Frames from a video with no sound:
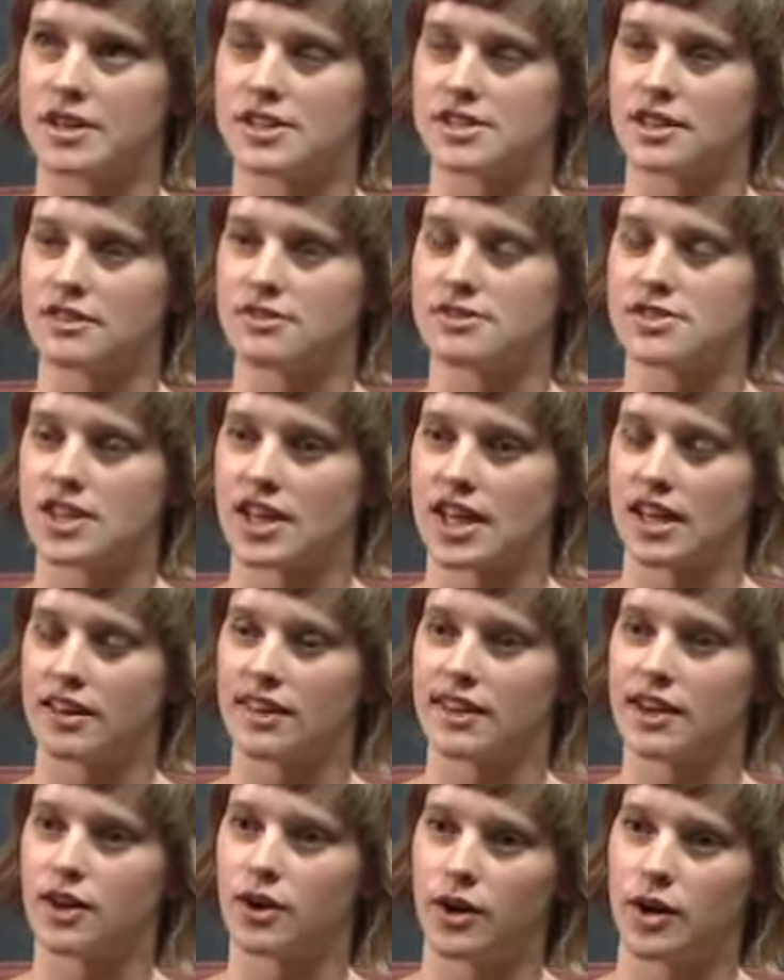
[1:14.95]
myself saying,
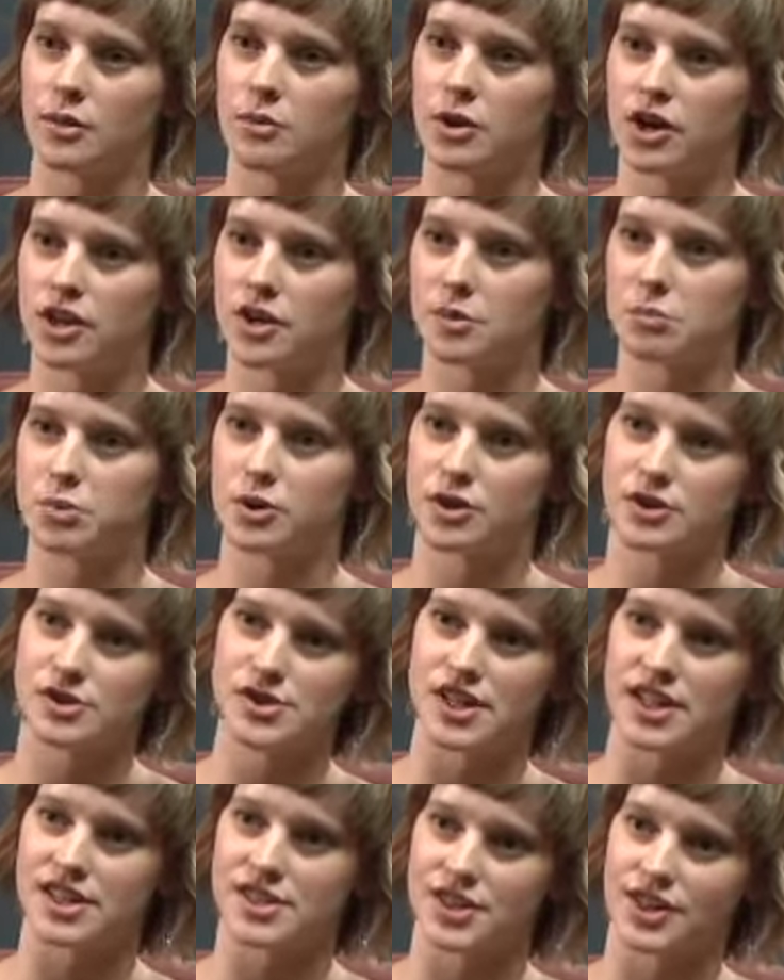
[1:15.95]
like, oh, I work at a book
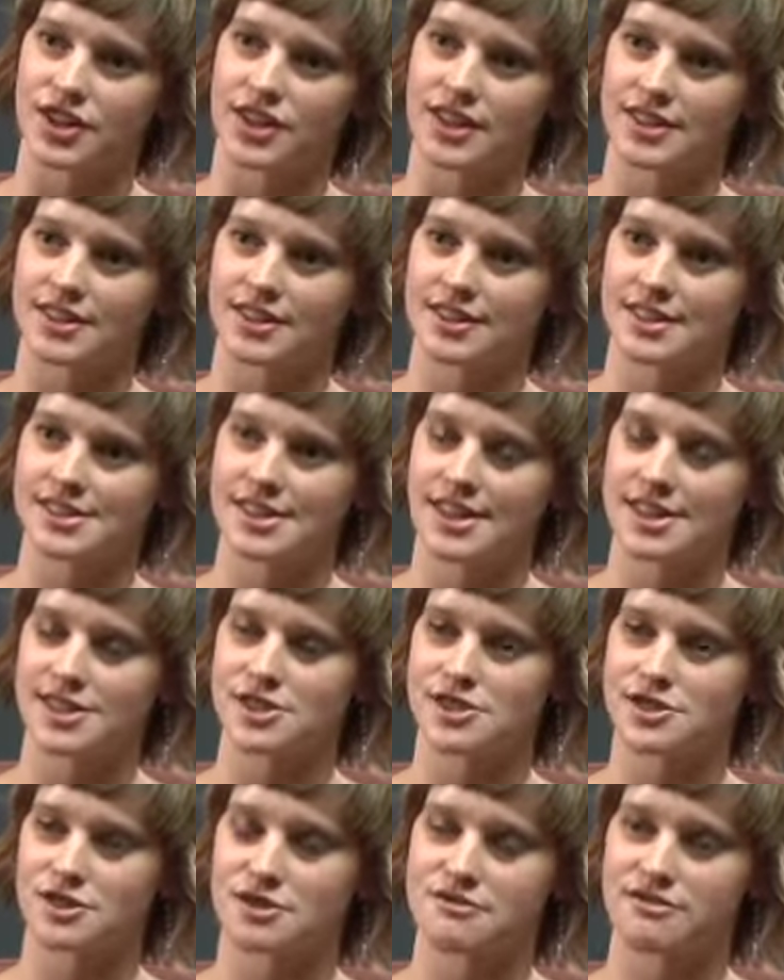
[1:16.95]
center, because I
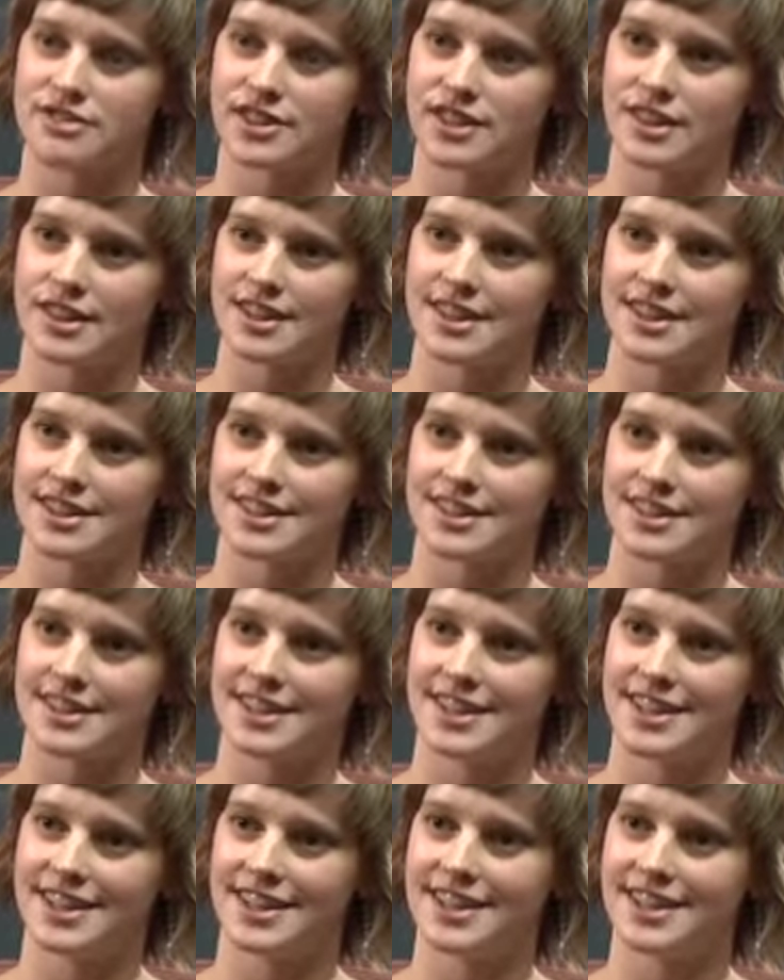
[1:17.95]
just don't feel like
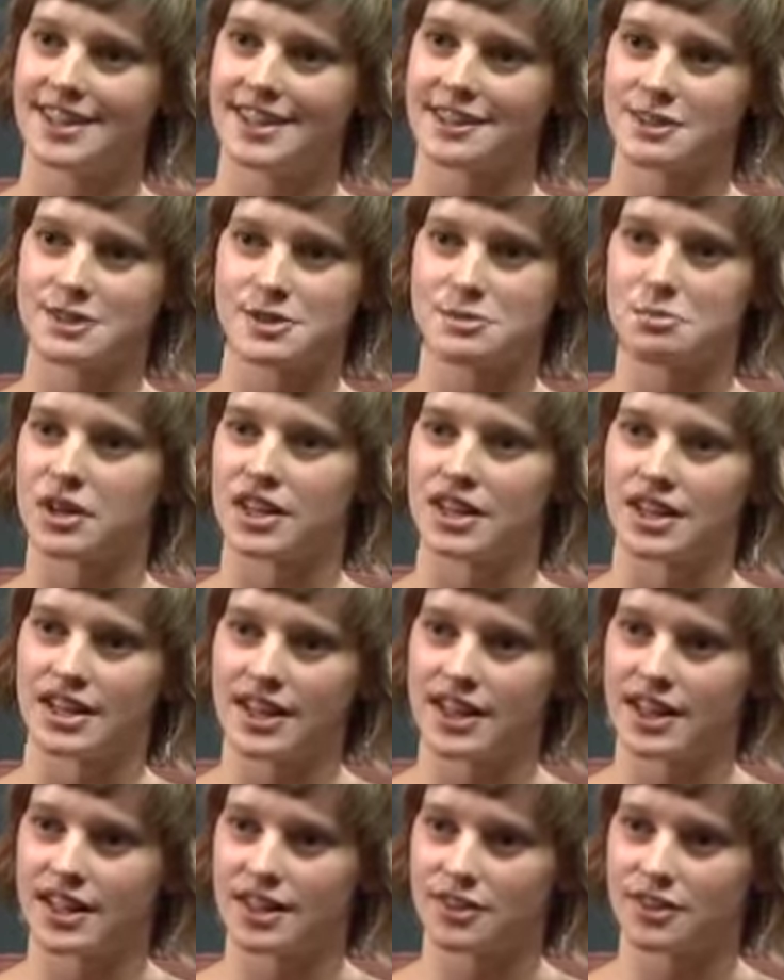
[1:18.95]
explaining
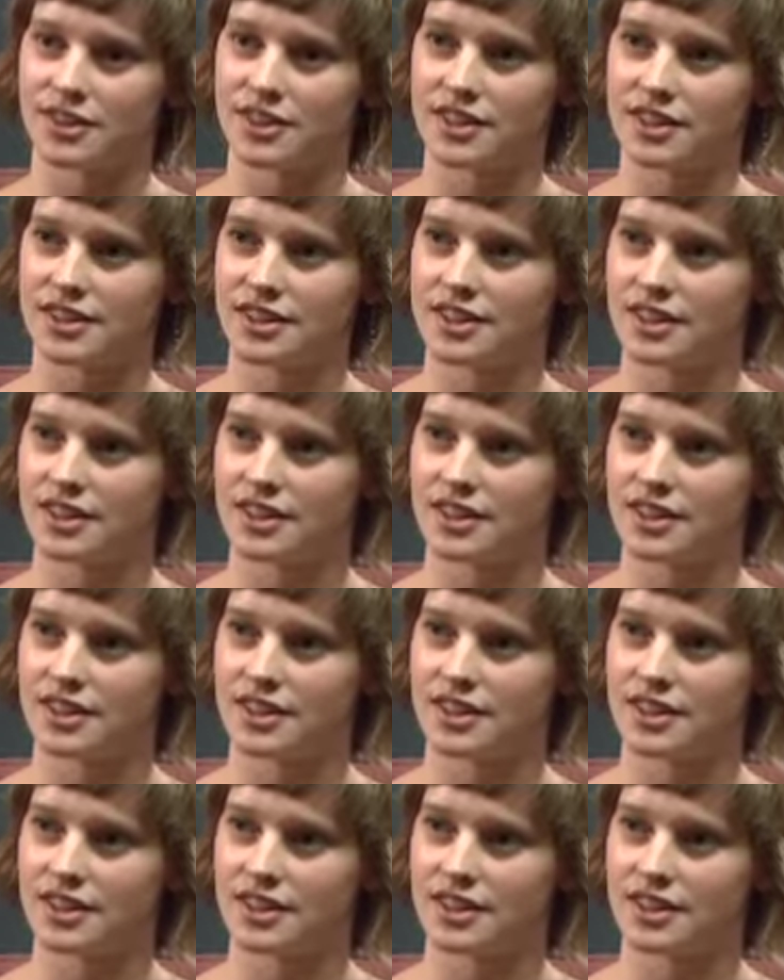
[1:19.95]
it, or,